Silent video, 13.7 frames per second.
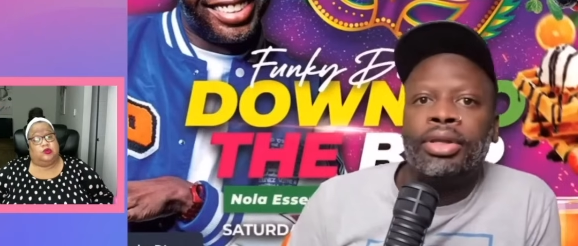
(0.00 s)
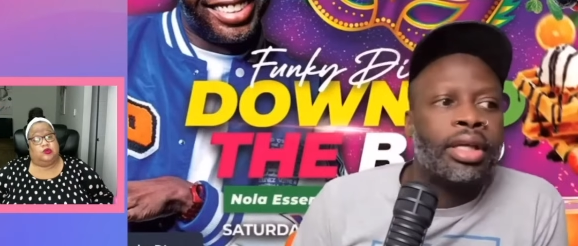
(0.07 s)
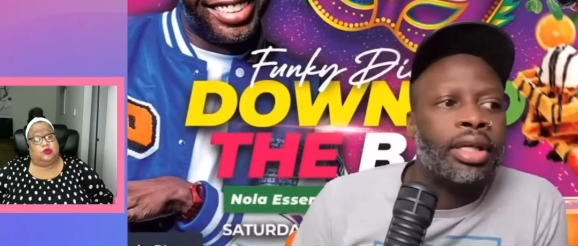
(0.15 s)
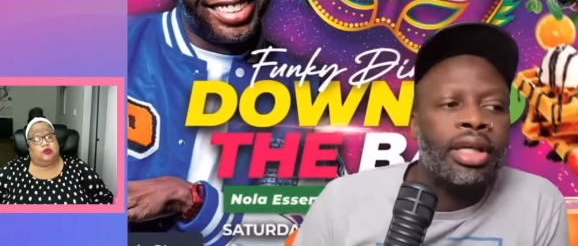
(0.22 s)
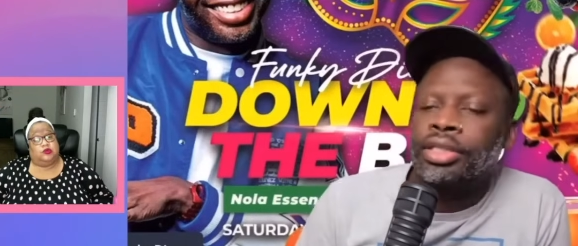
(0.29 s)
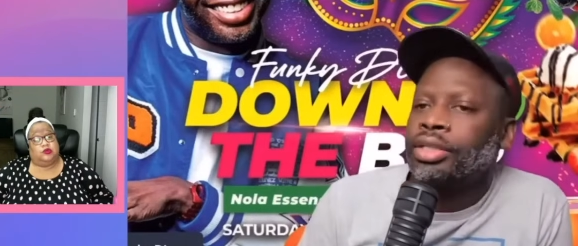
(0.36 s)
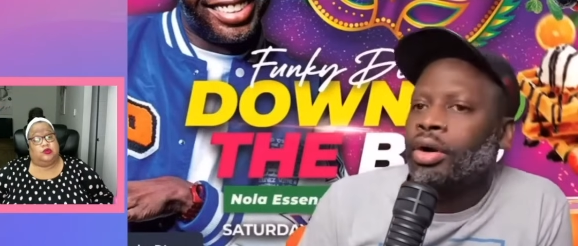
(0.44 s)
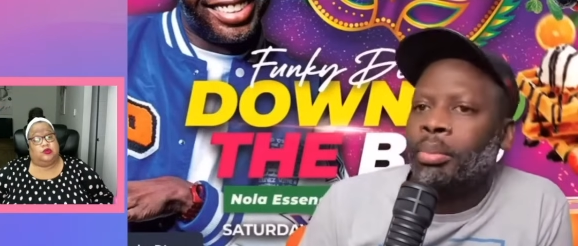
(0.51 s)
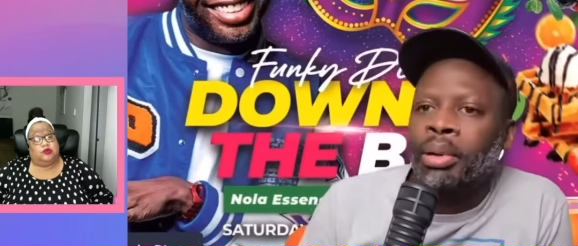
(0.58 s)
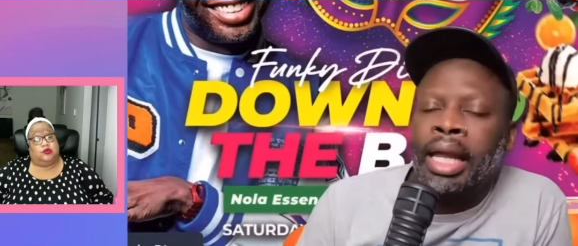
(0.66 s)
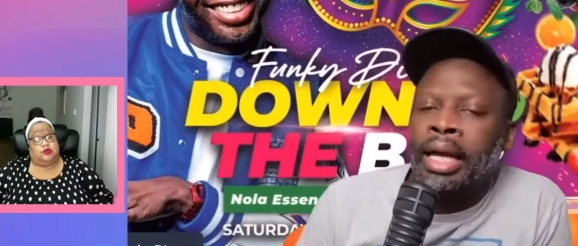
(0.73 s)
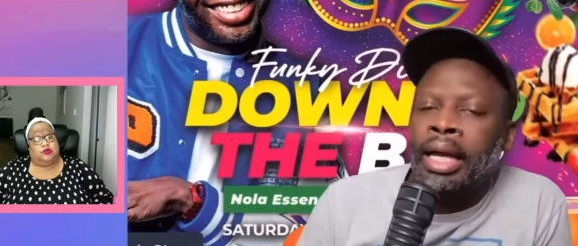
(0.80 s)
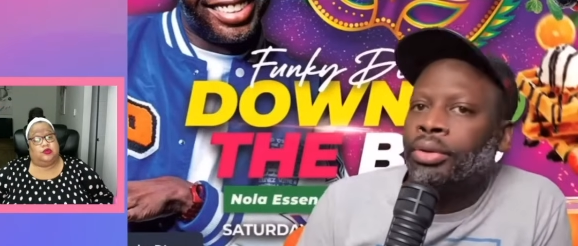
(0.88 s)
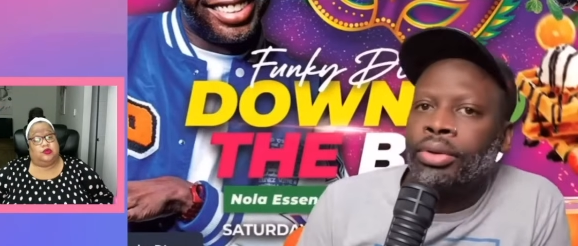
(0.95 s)
Speaker 1: to you and kiss your butt
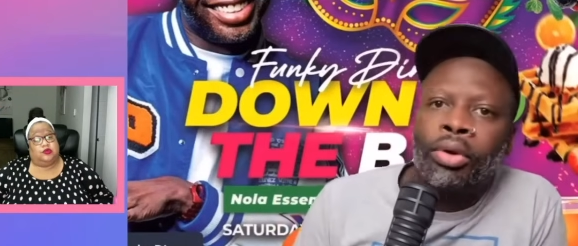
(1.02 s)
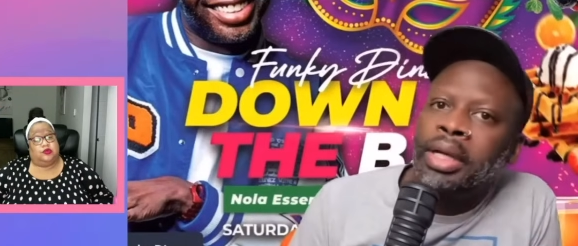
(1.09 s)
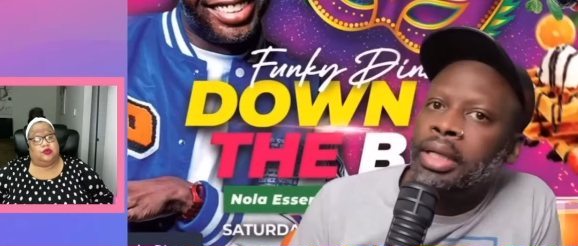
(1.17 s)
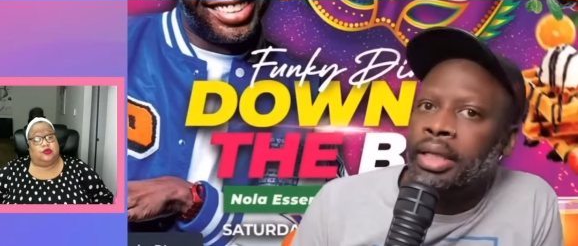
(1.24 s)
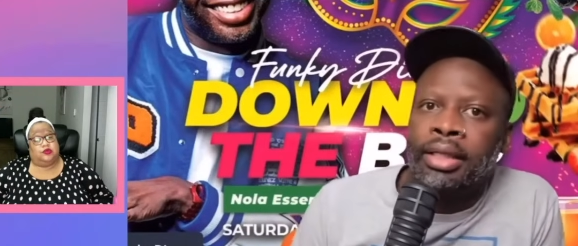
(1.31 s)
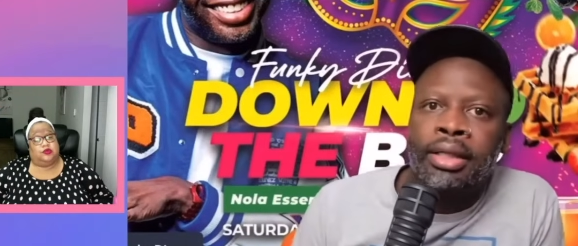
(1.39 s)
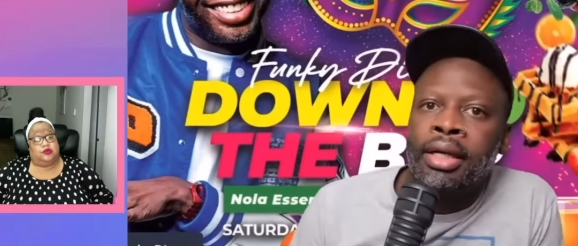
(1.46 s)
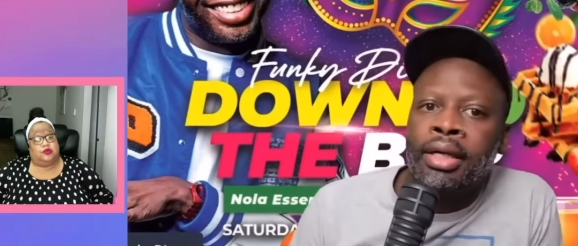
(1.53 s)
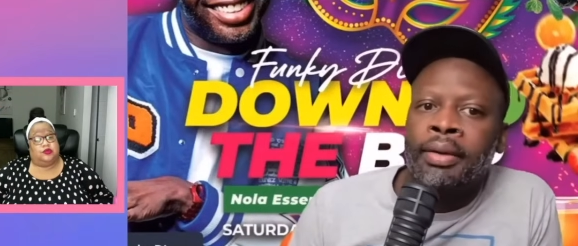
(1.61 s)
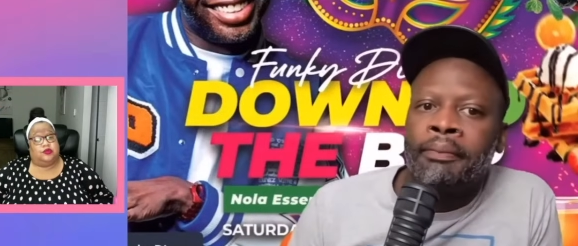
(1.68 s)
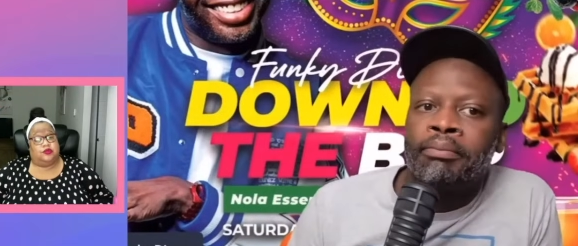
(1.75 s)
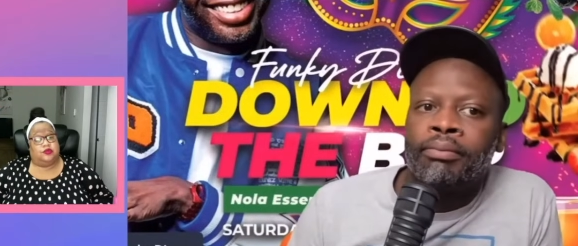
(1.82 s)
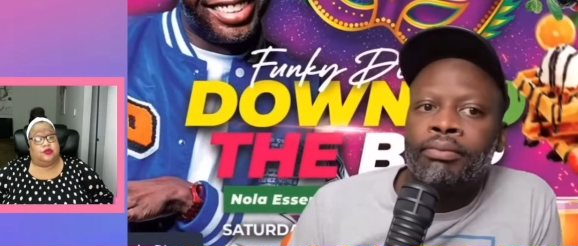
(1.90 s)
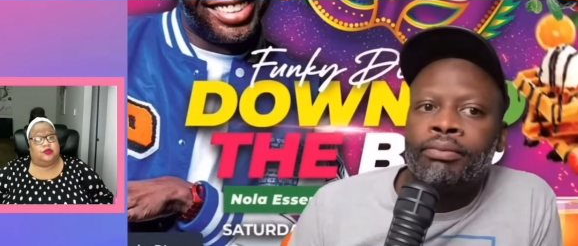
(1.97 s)
like you the queen.
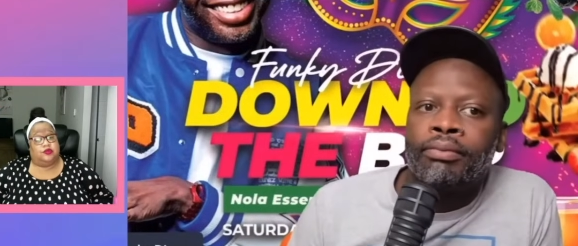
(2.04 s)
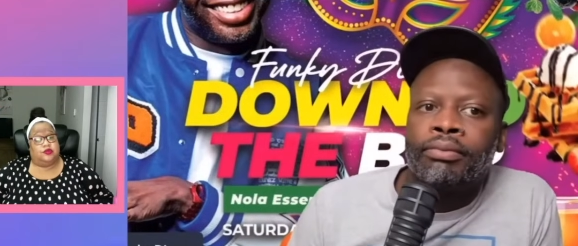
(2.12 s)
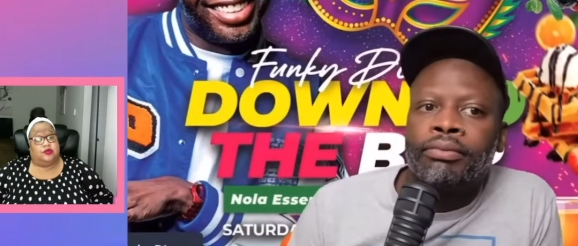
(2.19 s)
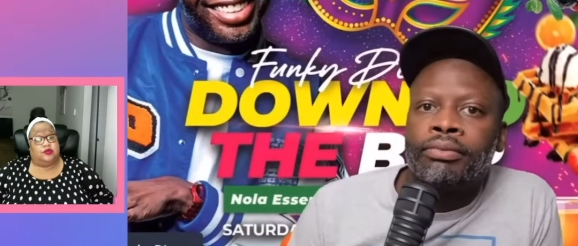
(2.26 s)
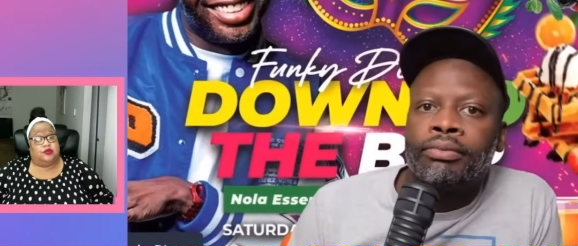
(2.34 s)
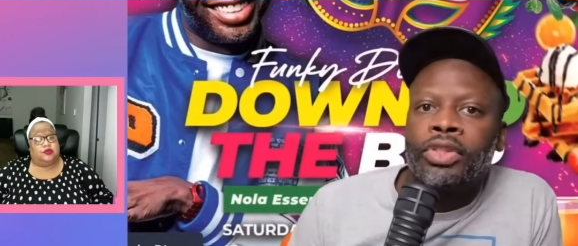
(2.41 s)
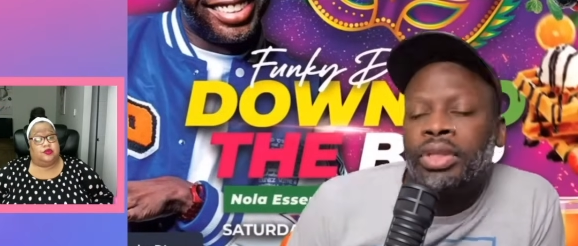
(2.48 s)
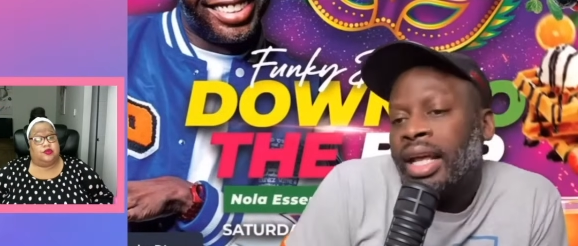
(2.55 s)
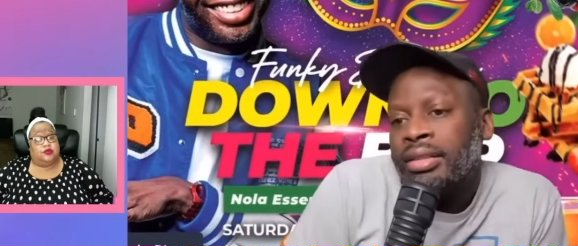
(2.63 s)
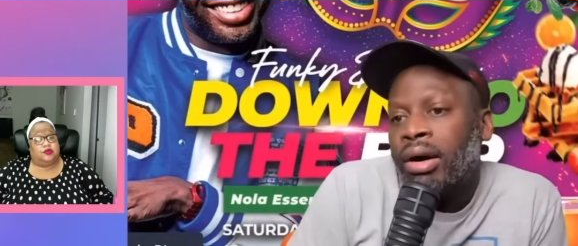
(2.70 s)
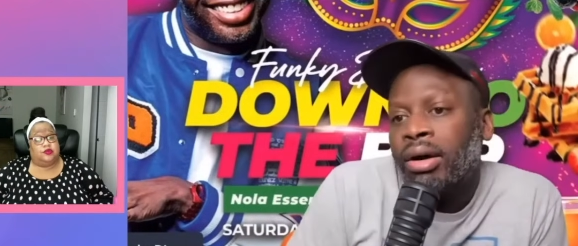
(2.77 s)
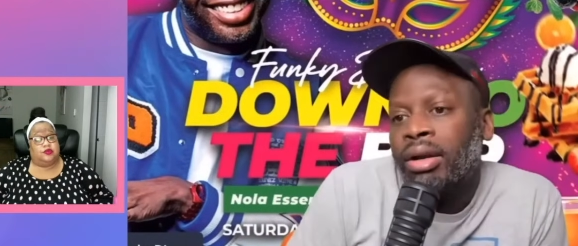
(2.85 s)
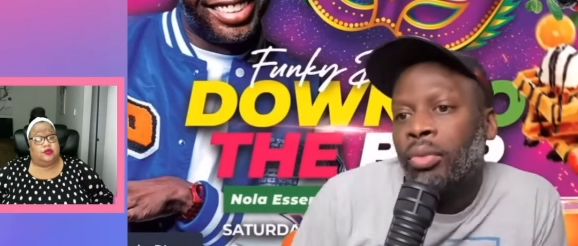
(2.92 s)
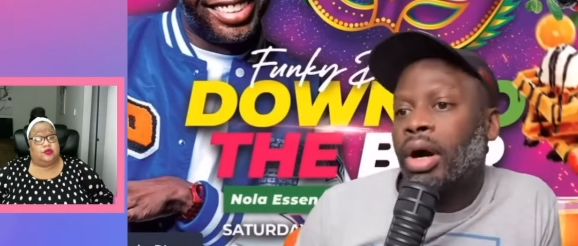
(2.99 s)
So that's
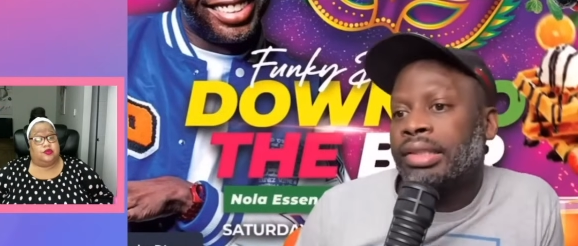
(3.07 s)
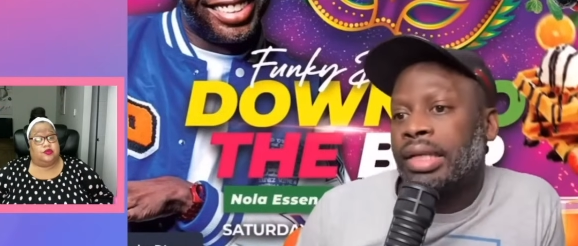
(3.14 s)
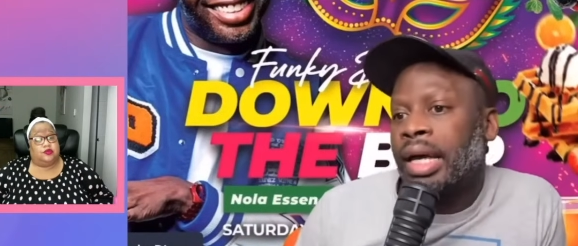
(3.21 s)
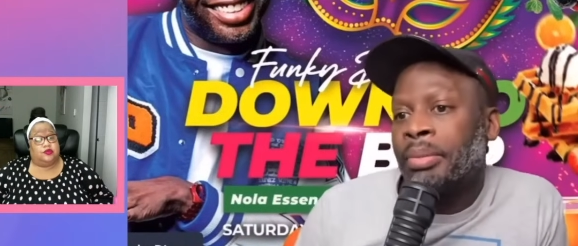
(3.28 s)
all it was.